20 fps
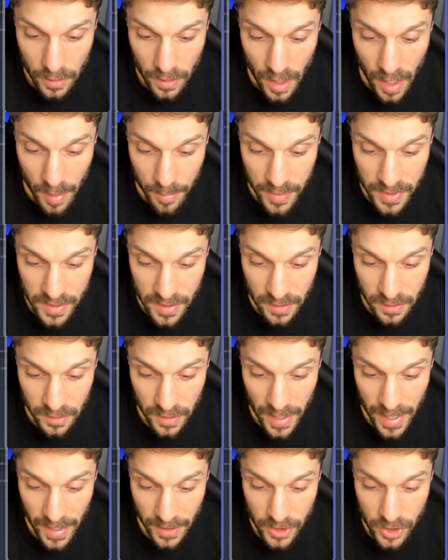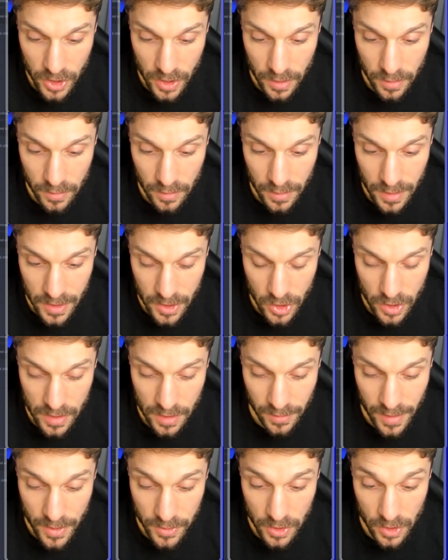copy single action. This just
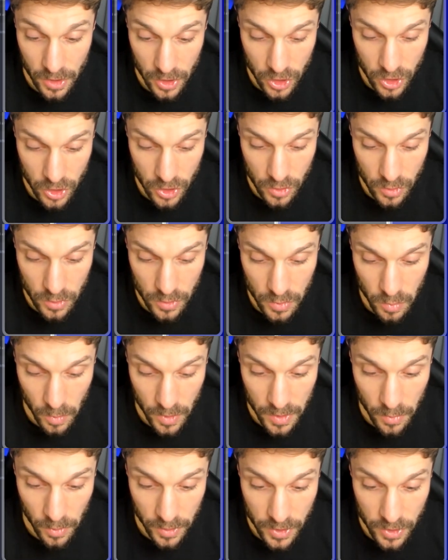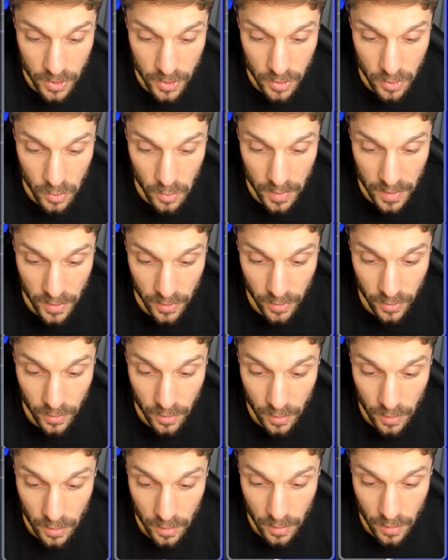allows you to choose what you want to do with
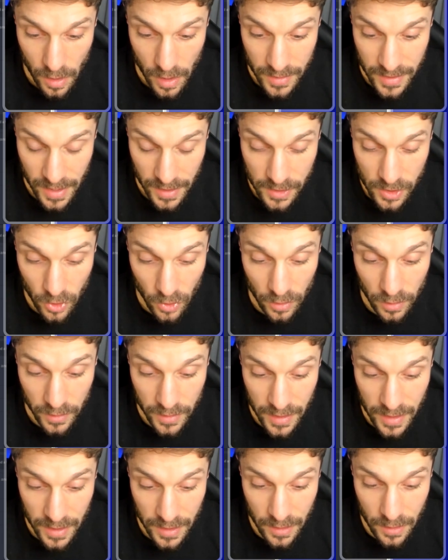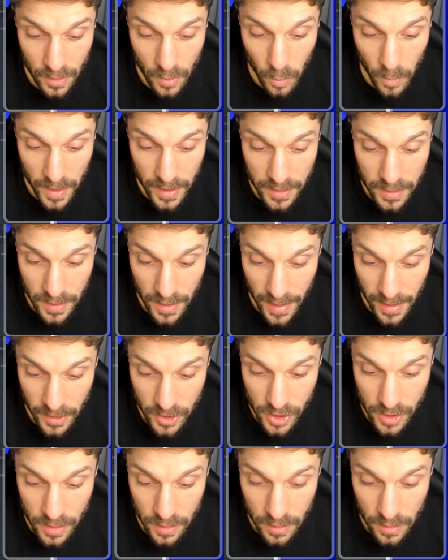contacts currently in the wait
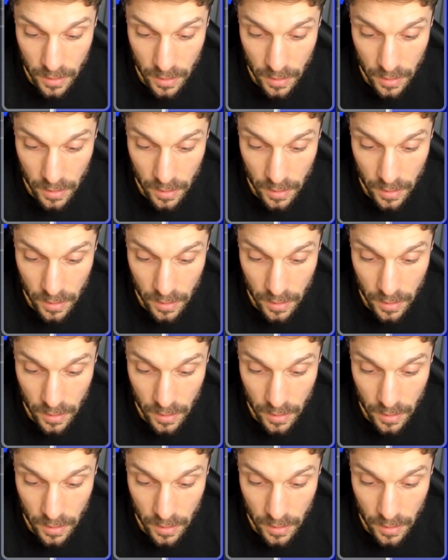action.